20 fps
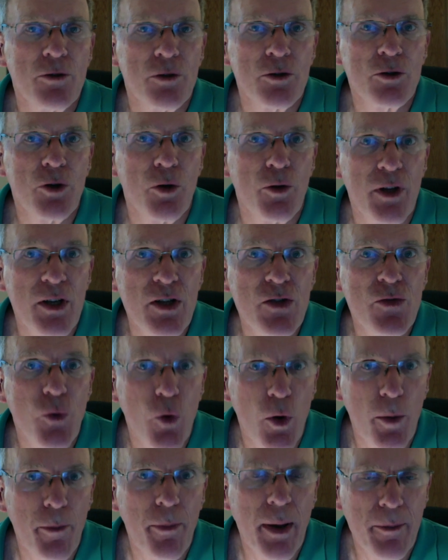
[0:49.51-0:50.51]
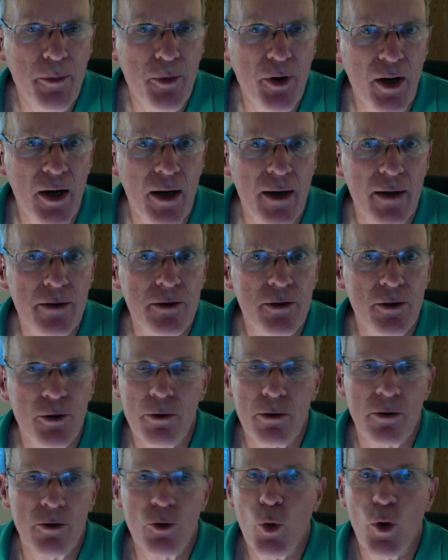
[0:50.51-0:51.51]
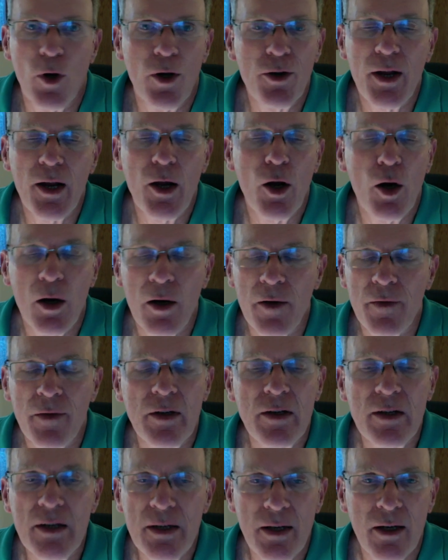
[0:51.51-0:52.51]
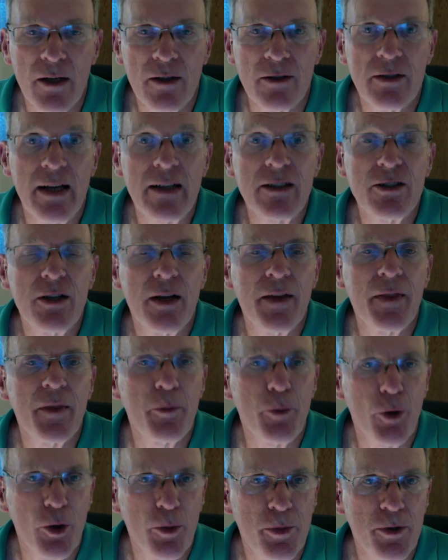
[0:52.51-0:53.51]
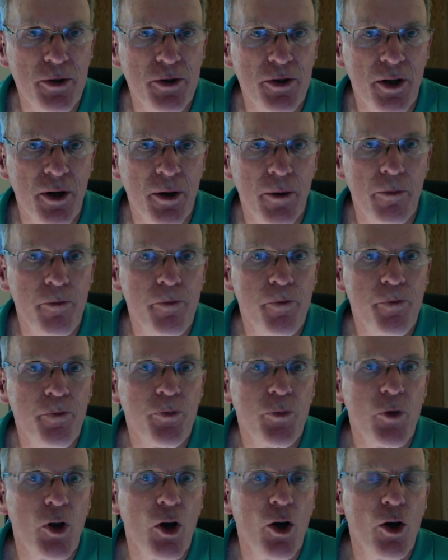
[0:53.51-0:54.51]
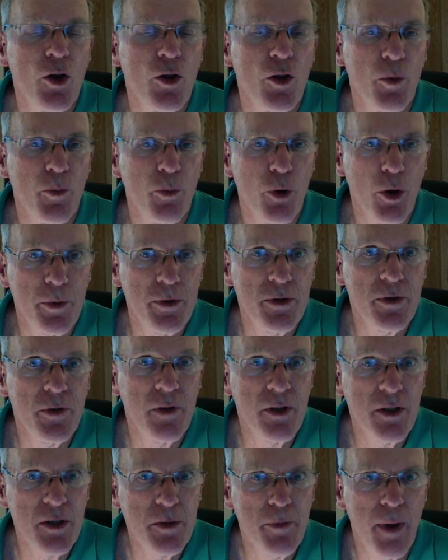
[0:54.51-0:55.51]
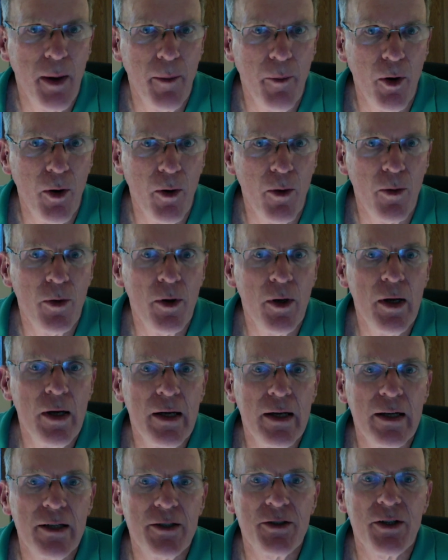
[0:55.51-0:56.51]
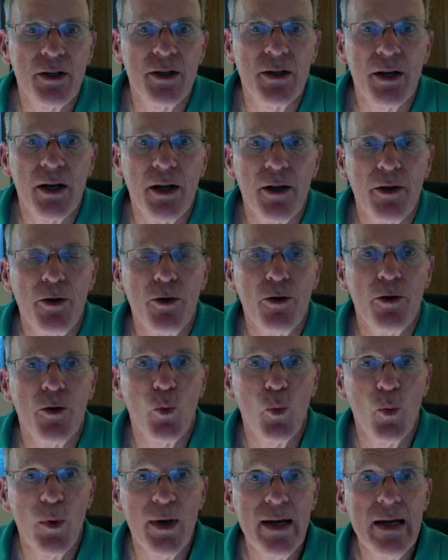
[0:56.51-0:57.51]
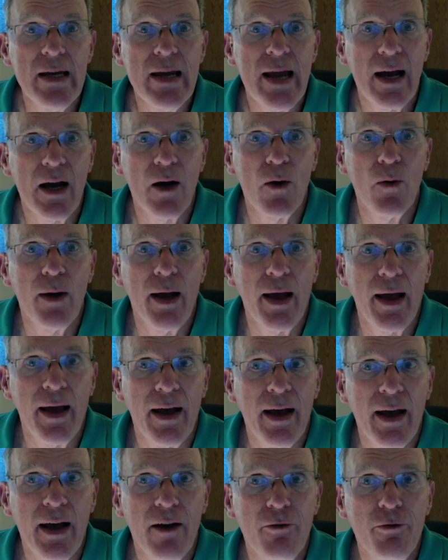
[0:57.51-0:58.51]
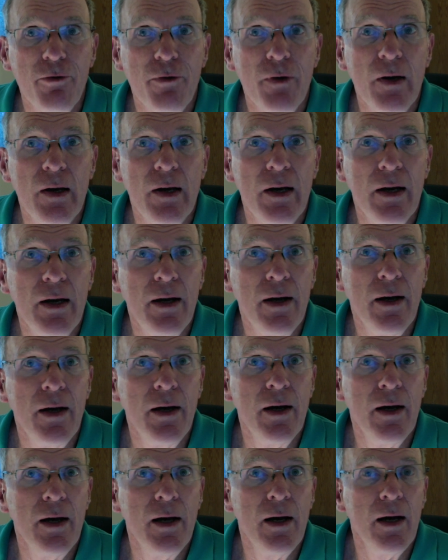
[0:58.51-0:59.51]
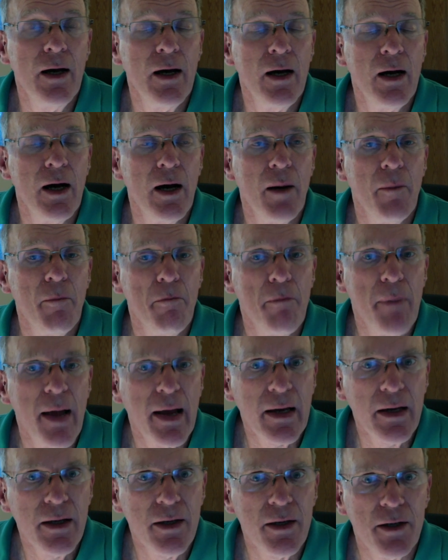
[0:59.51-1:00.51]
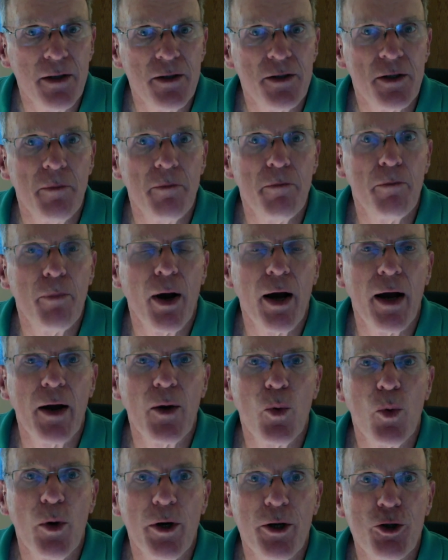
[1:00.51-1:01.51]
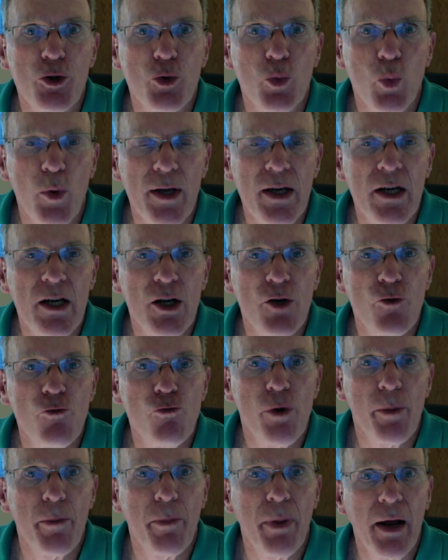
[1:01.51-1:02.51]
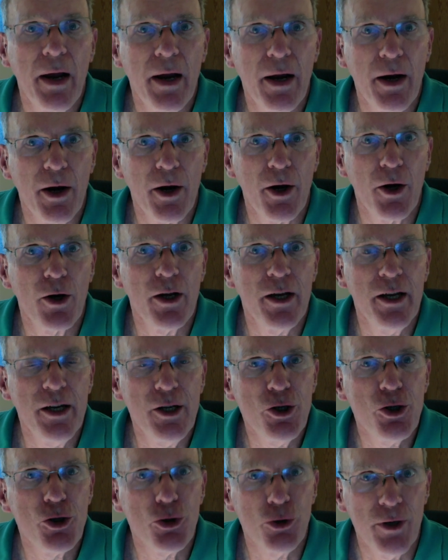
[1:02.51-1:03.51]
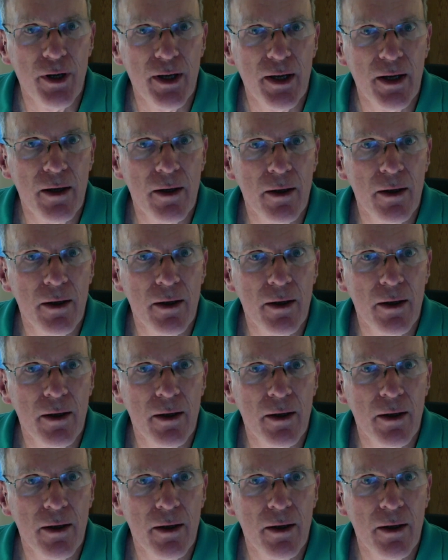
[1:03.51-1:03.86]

So these four peptides, you could go on day long on the details, that's not the purpose here. The purpose of this memo is to tell you that we now have a mechanism by which we can repair injury